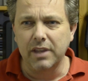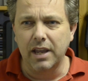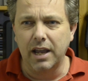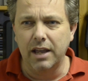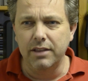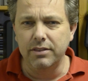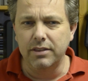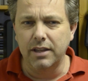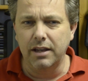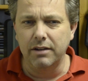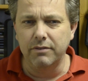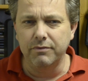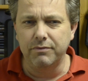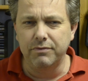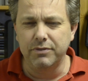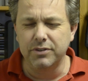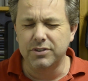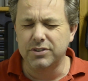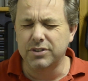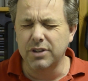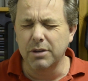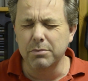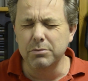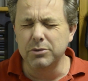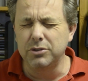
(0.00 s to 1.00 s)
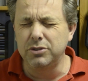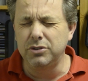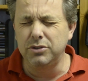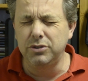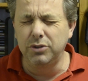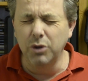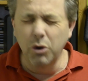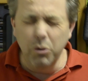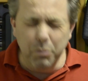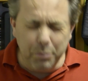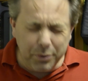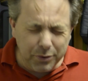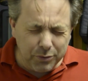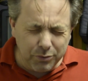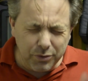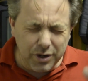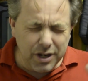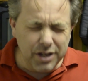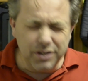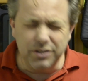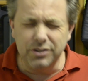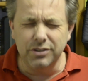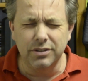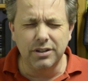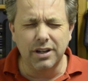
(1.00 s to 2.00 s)
and then for some stupid
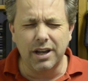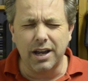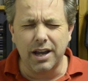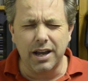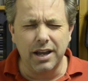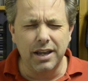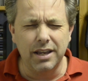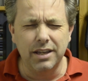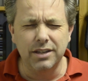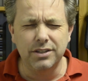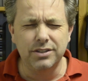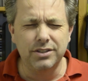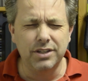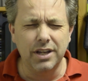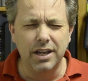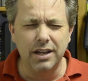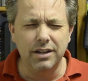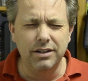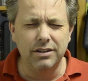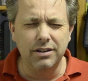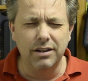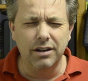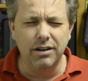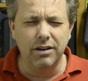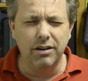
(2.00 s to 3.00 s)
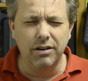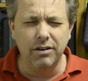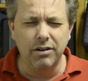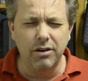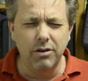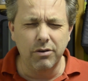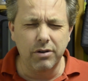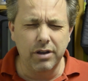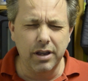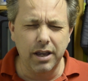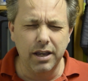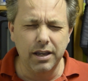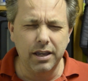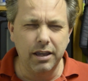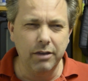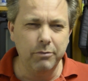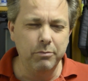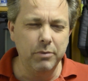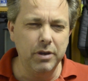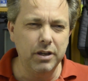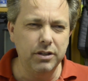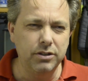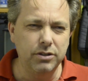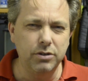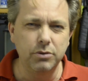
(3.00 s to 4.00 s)
reason I said okay, give
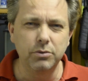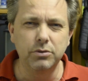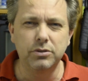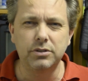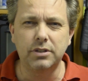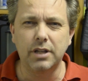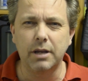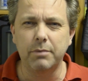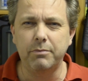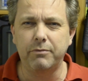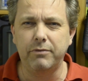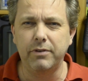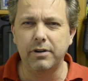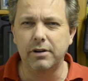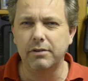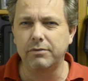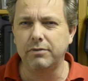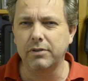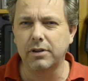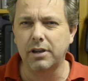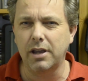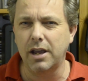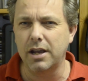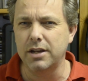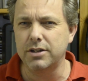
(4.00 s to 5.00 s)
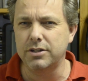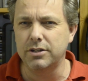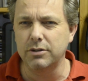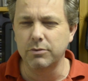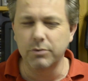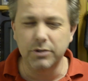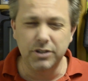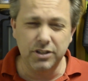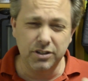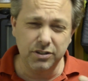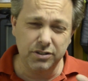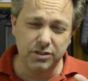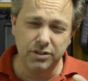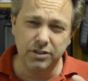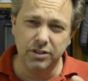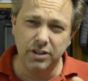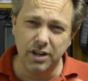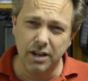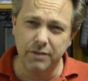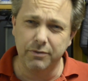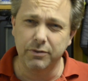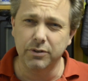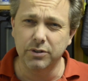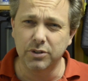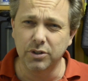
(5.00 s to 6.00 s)
me two-step verification, which you should
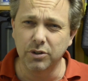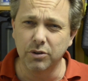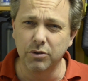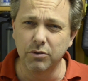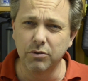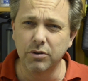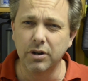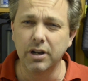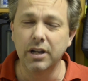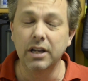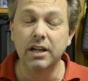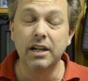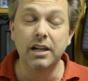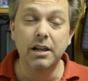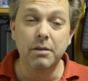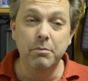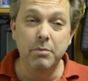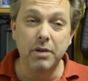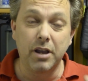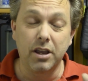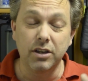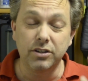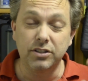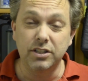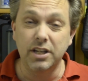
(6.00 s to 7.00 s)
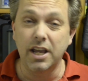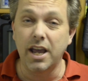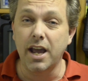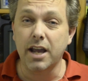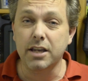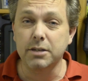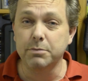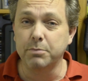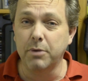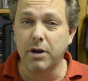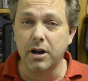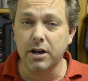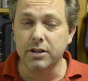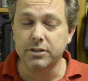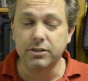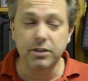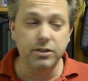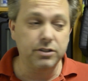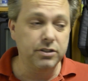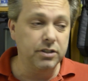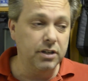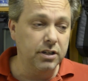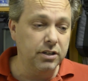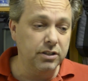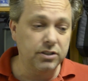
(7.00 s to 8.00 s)
never do because the Xbox
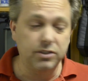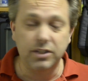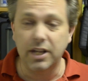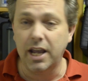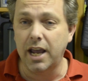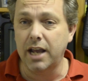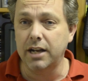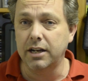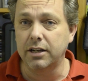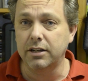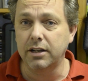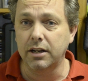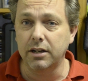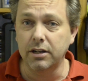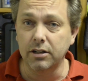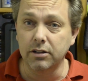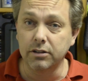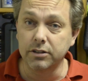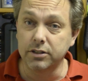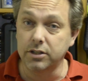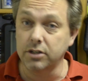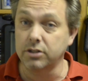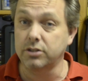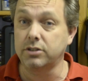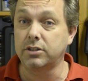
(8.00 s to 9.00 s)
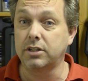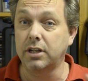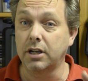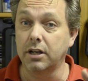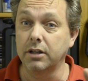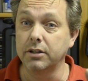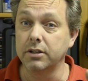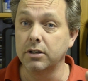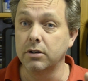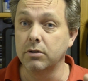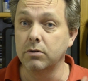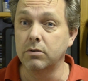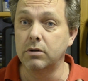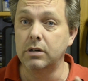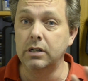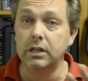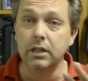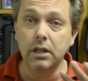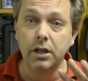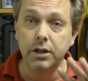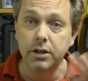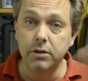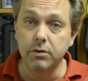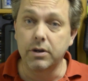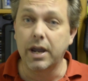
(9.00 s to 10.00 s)
doesn't understand it and it'll just tell you
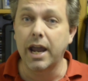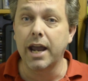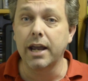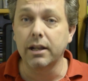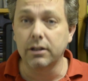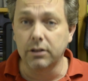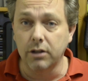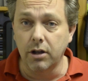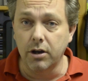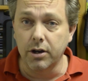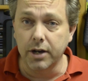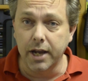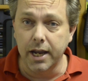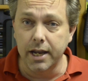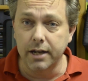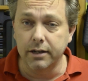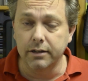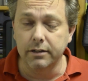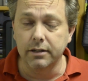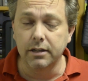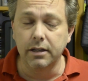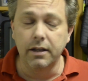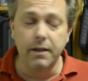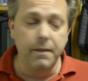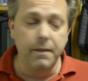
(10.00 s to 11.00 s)
can't log in.